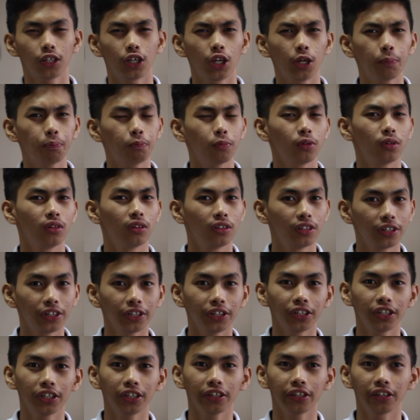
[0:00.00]
keep on
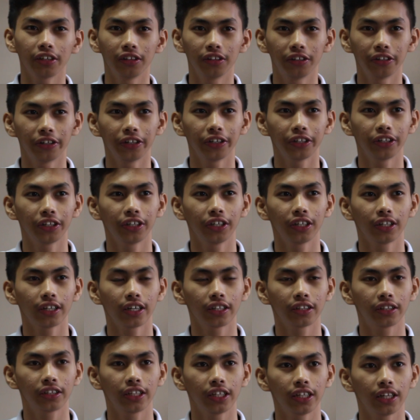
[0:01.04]
learning and learning
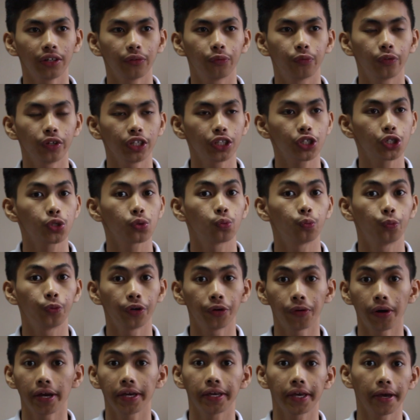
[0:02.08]
until I reach
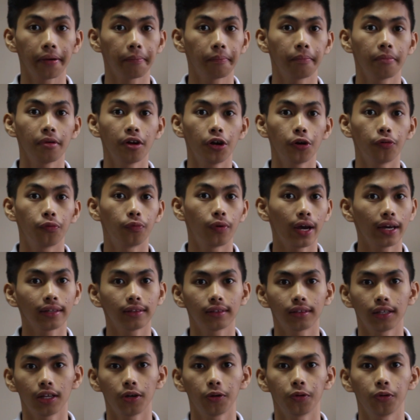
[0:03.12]
where I am
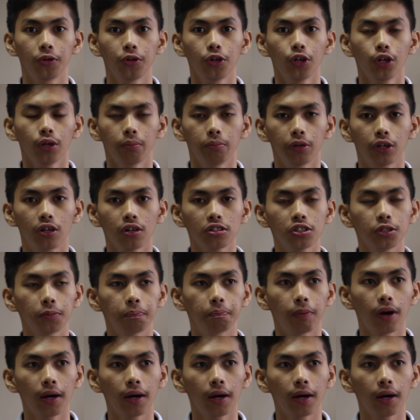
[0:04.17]
right now. Because of